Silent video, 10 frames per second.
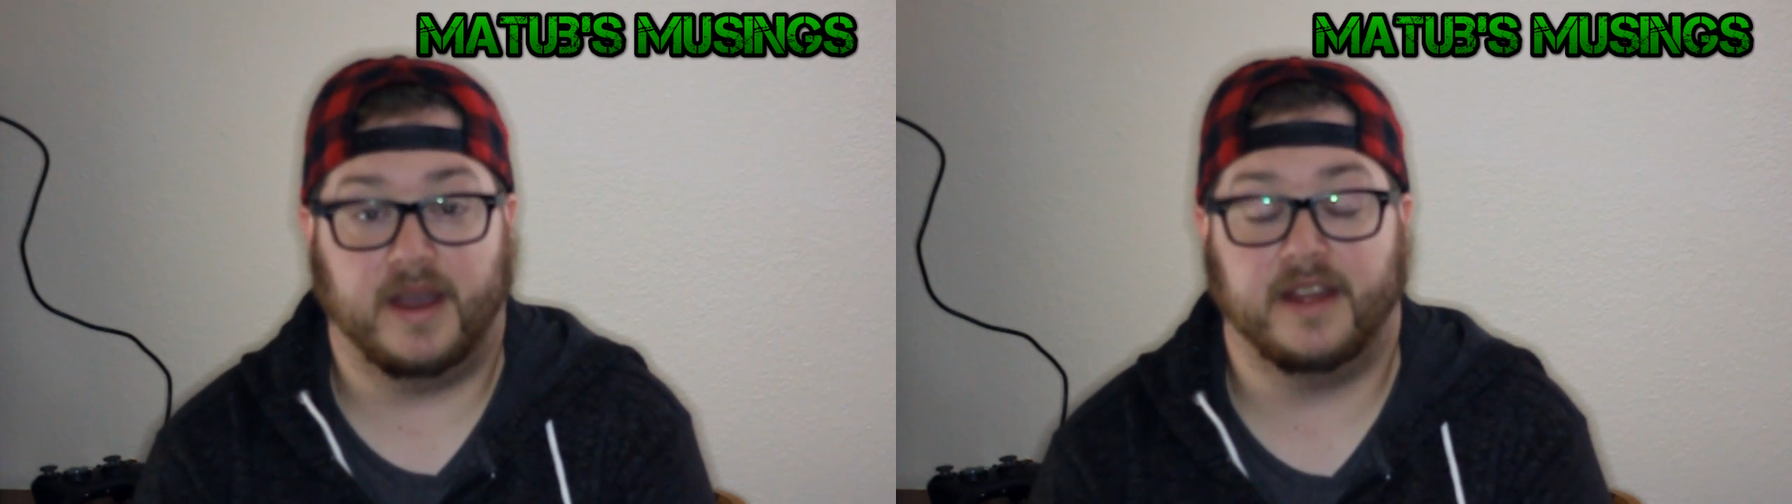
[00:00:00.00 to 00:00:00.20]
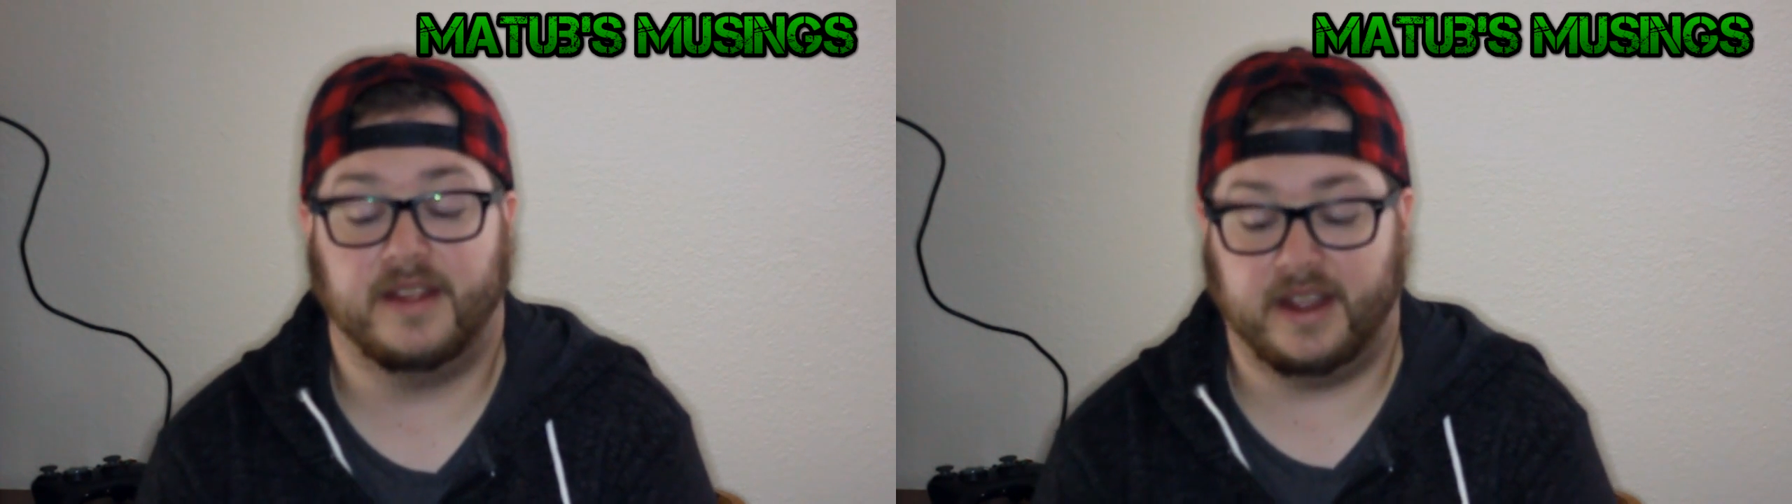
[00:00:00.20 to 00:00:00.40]

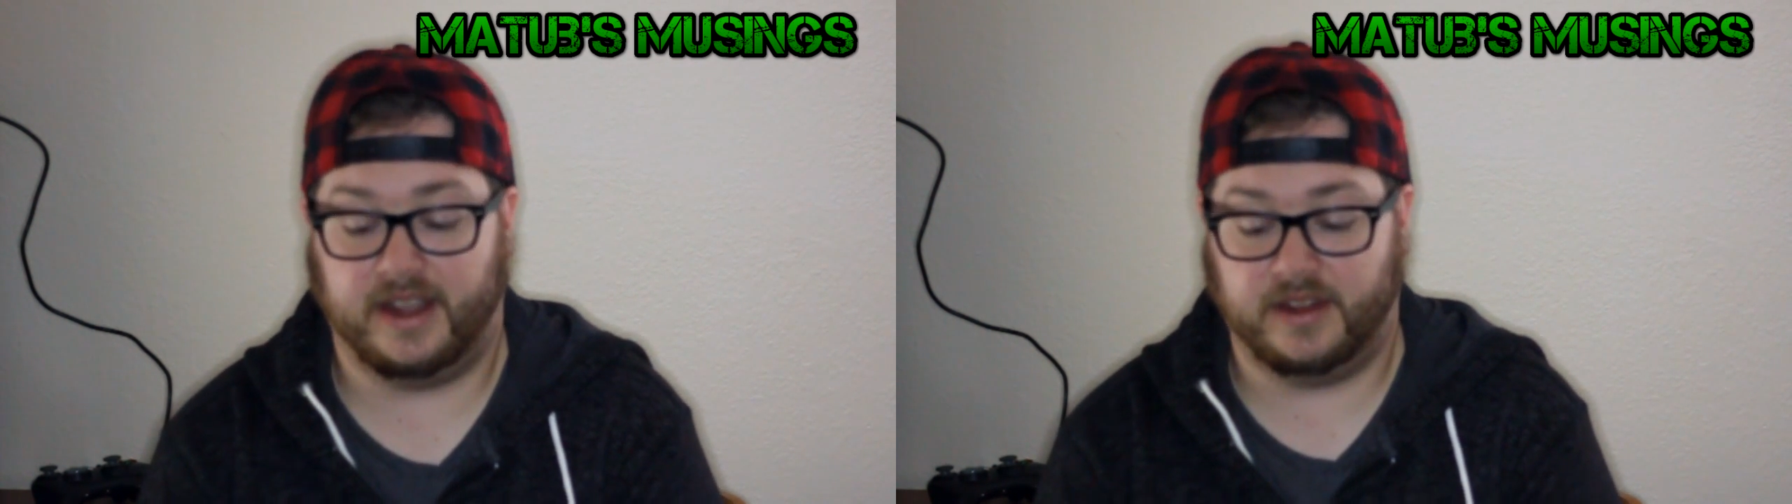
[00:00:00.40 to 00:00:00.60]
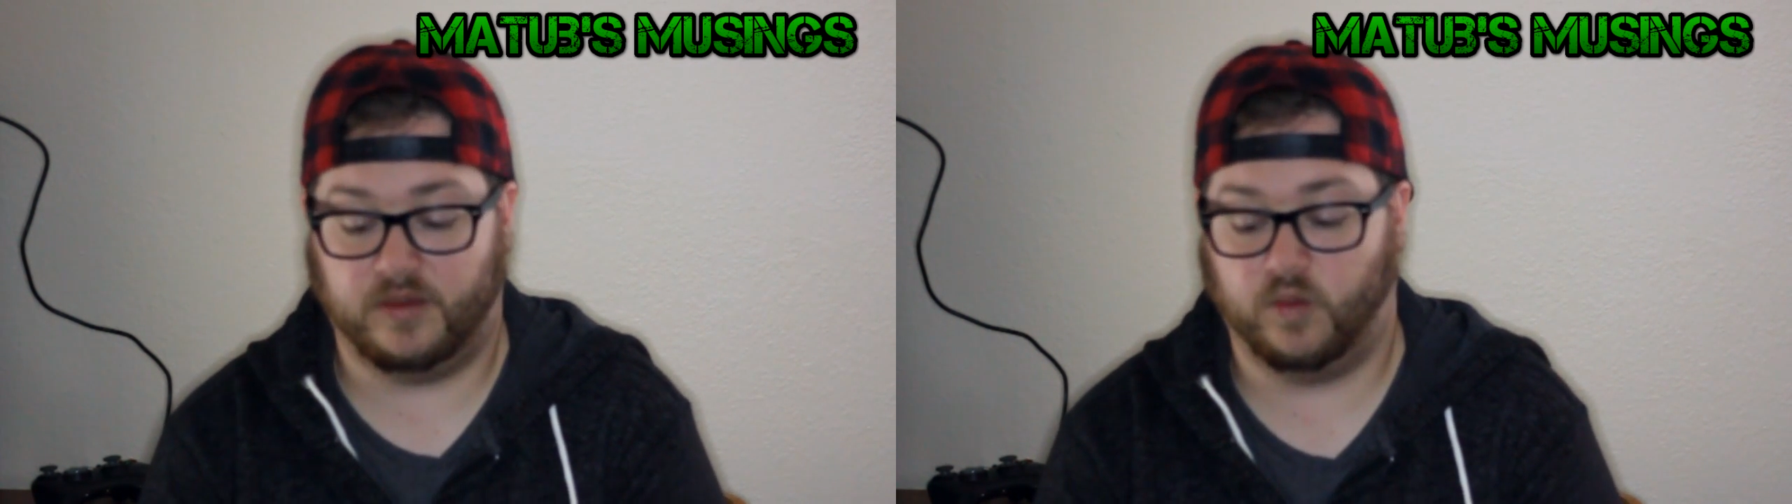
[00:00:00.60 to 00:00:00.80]
I think
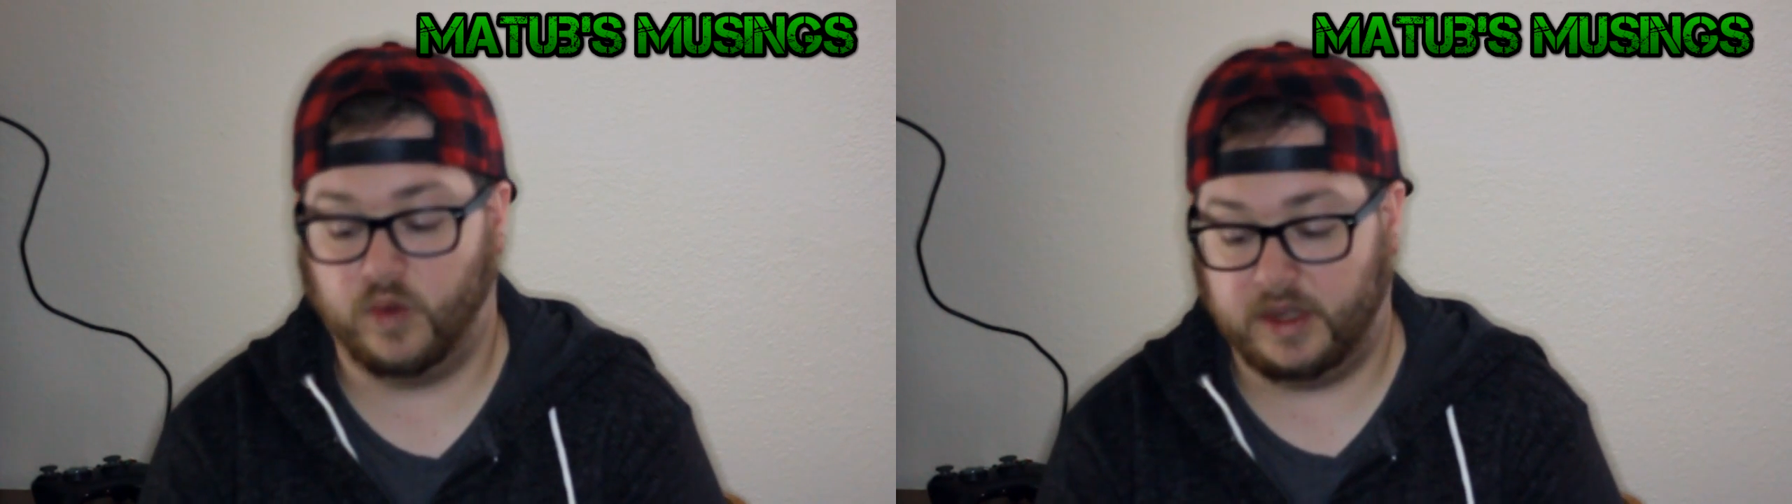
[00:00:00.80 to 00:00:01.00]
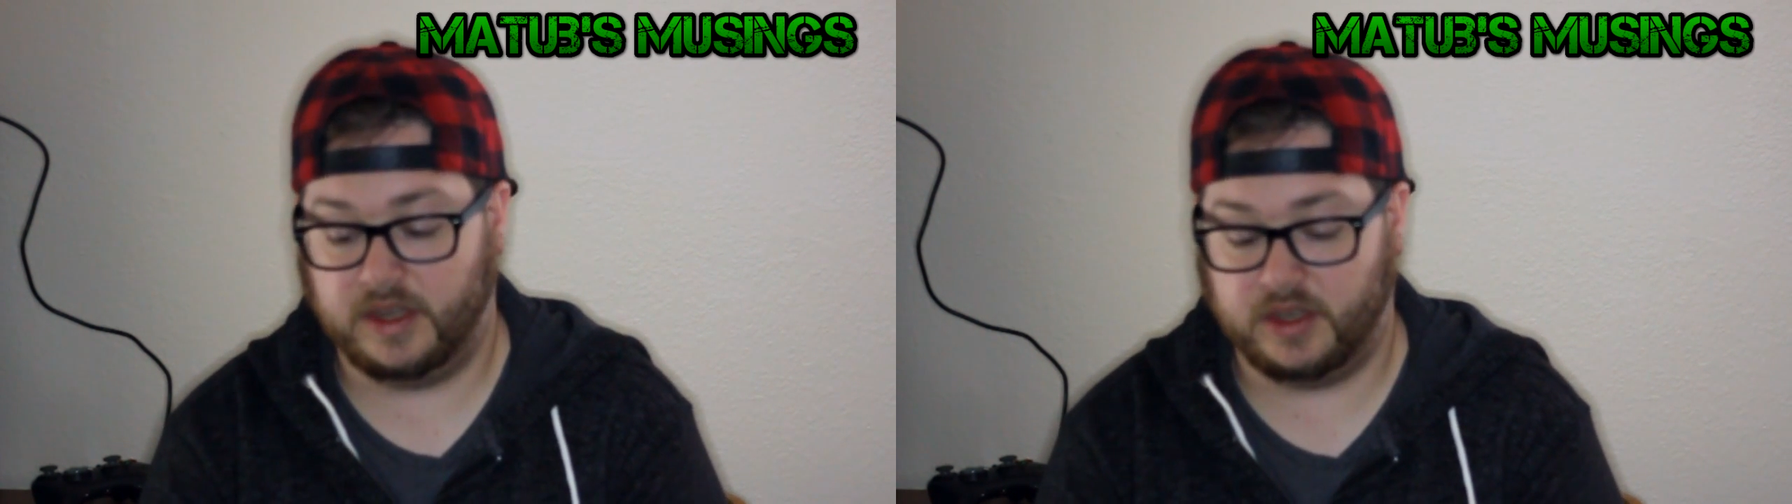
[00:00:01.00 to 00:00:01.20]
it's
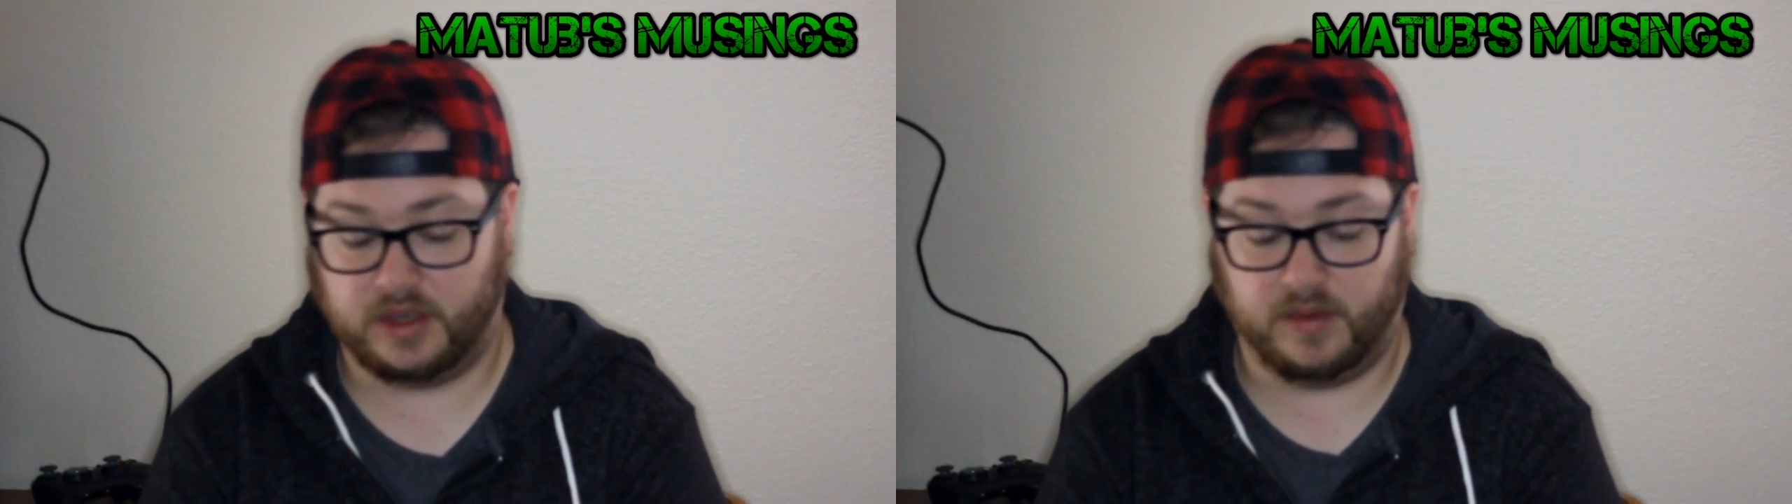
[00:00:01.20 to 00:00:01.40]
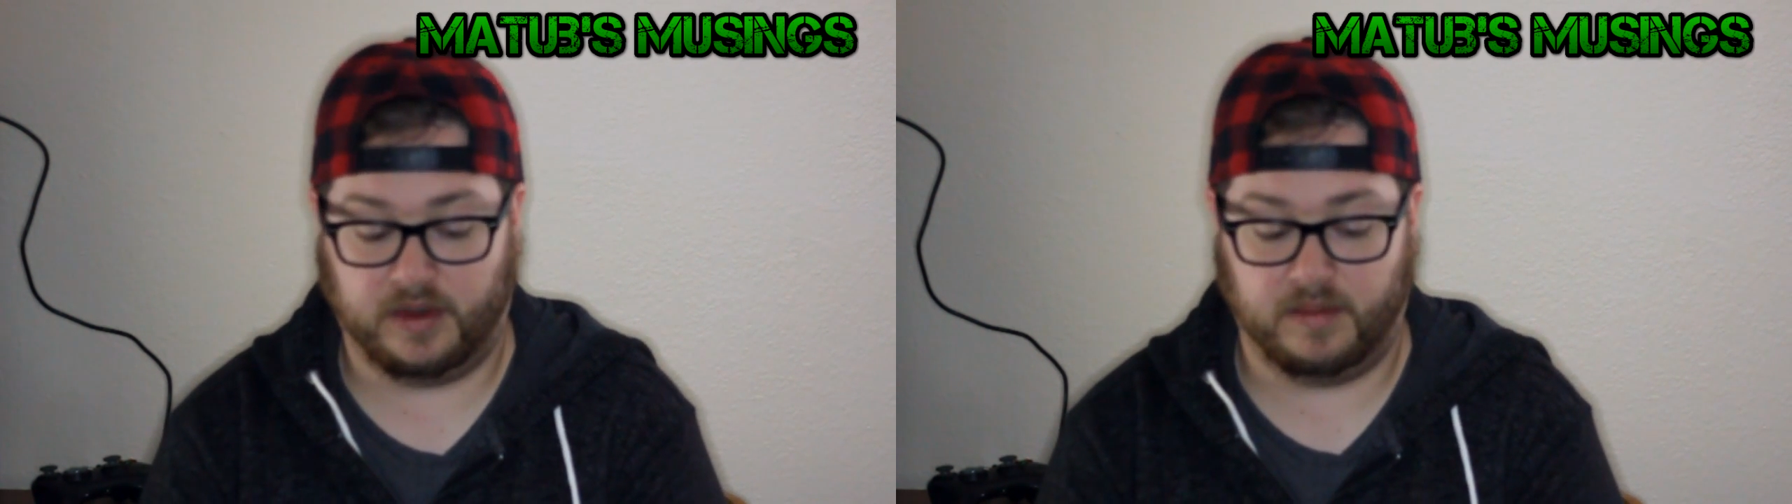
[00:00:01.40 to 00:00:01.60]
really just
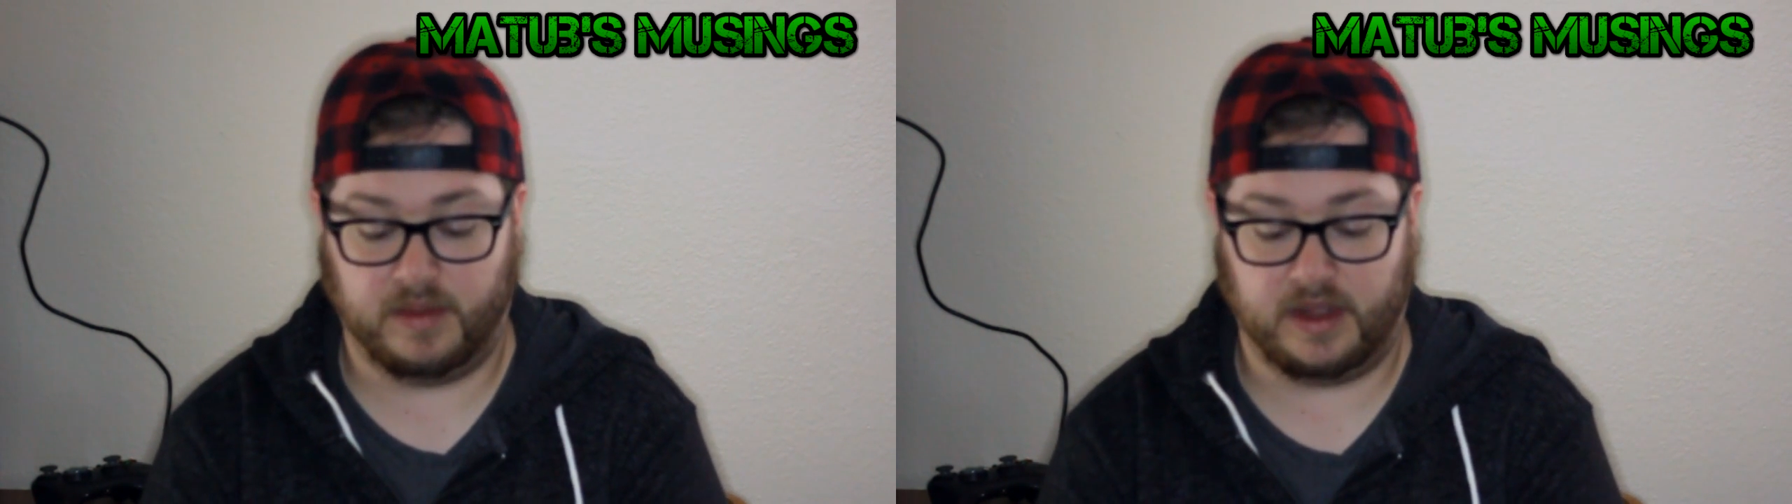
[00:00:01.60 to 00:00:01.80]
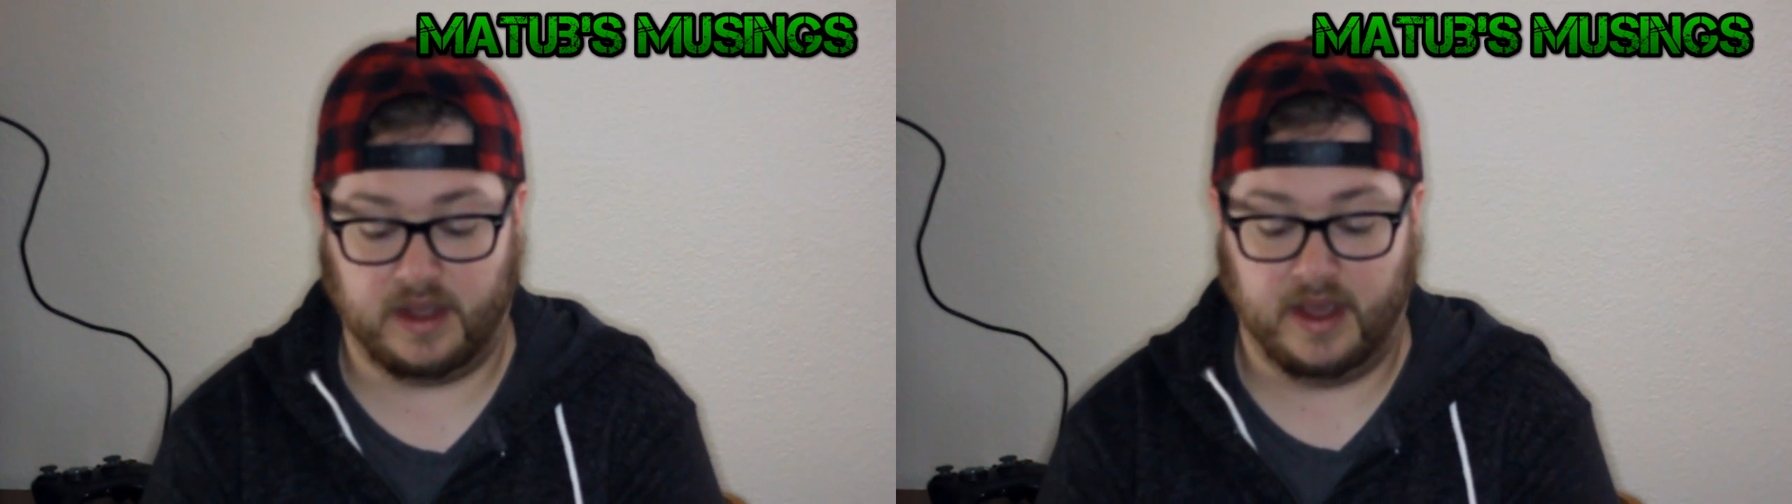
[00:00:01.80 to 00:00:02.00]
going to
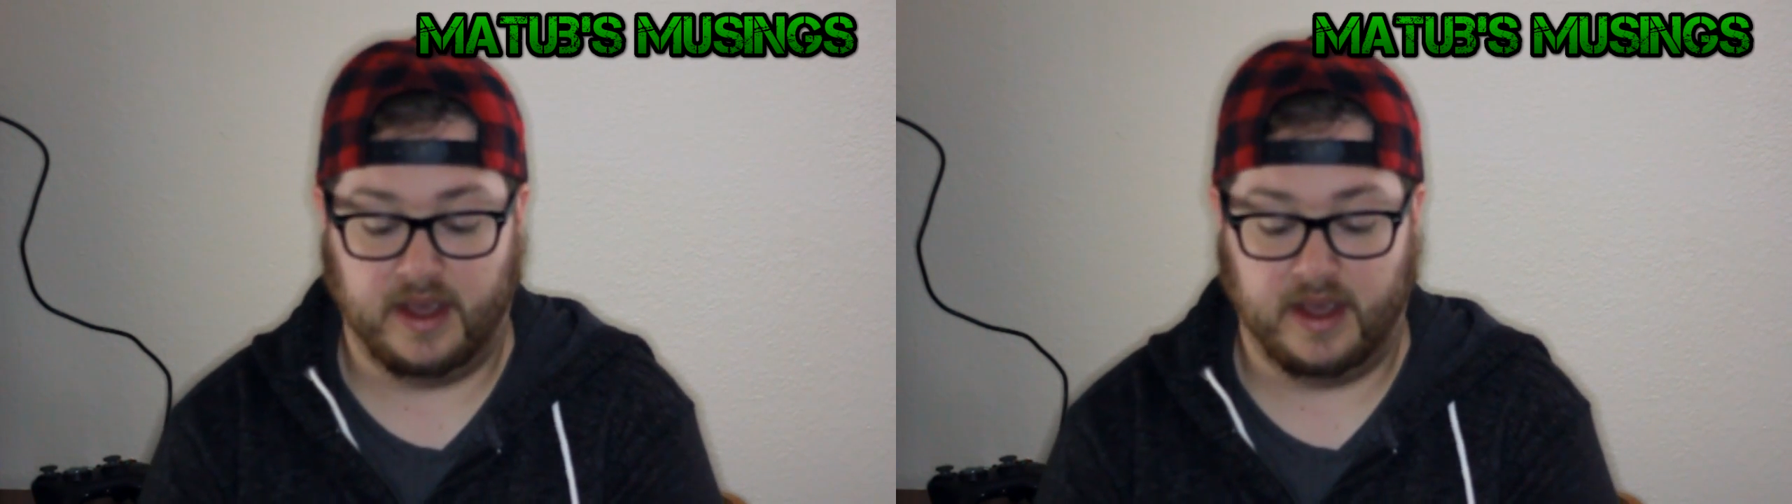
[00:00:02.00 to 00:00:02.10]
be